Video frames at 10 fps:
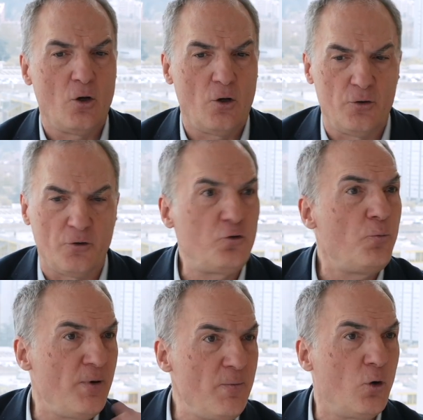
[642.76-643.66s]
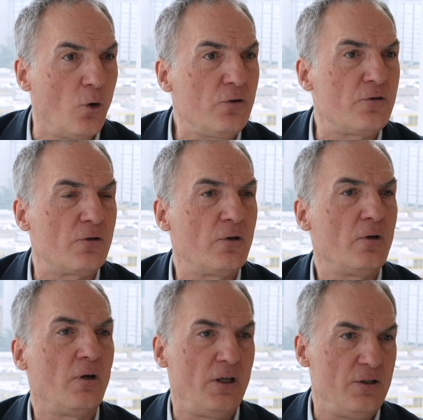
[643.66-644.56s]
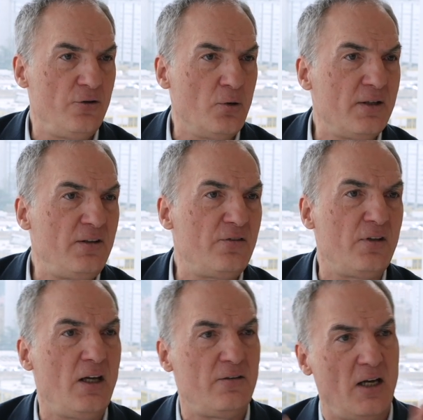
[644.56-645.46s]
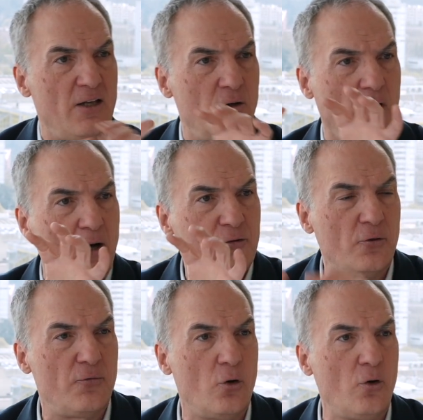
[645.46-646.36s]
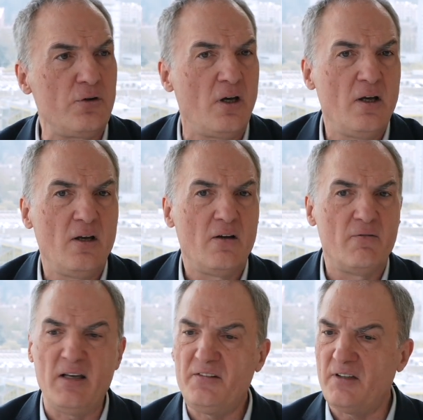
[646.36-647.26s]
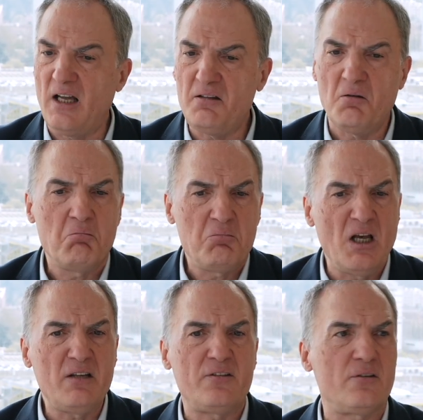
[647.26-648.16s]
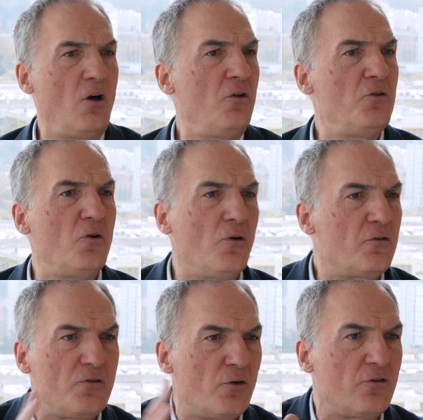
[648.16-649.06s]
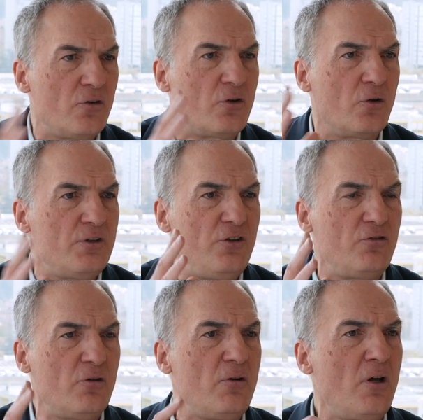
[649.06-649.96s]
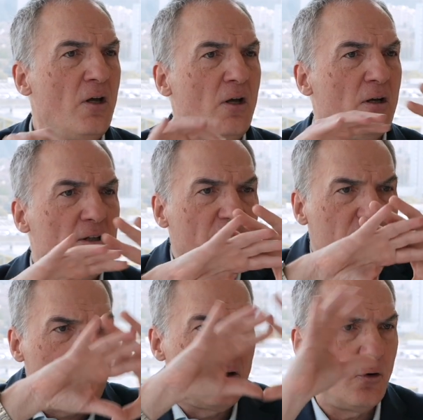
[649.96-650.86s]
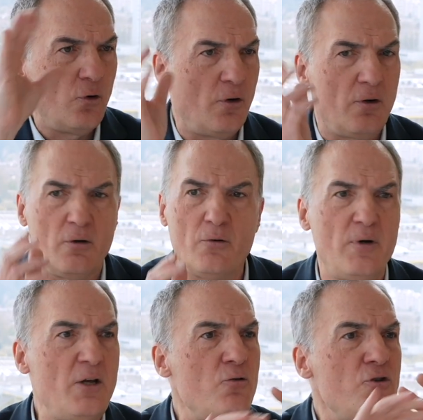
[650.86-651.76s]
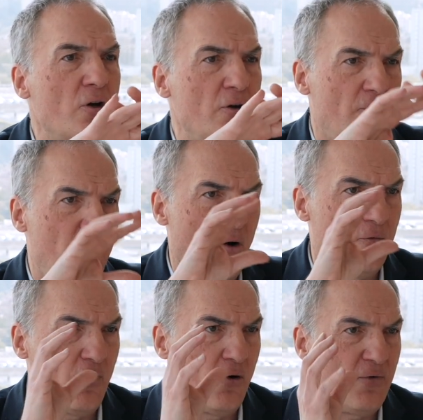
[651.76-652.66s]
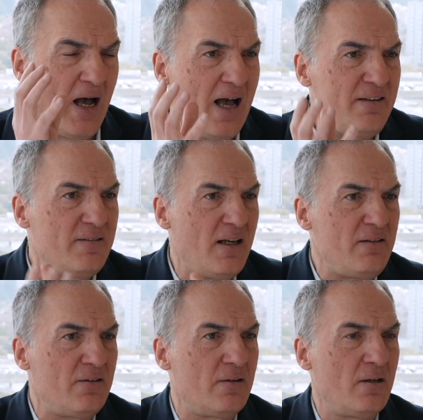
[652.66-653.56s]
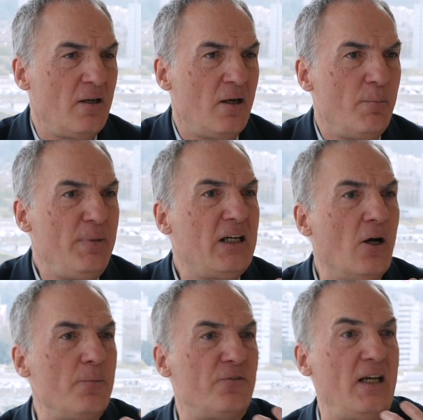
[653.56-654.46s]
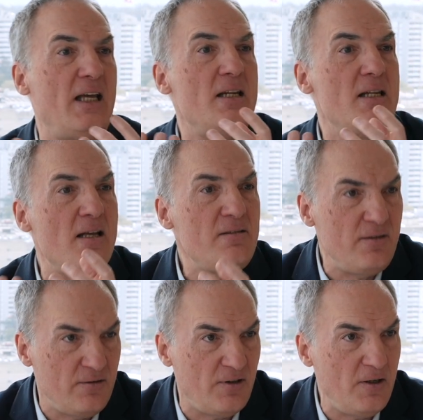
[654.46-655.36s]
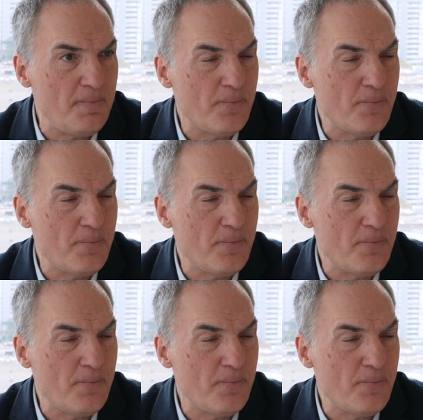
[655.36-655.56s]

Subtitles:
The Supreme Court in the United States and the House of Lords, they said, yes, under a certain condition, this reunion of assets becomes an entity.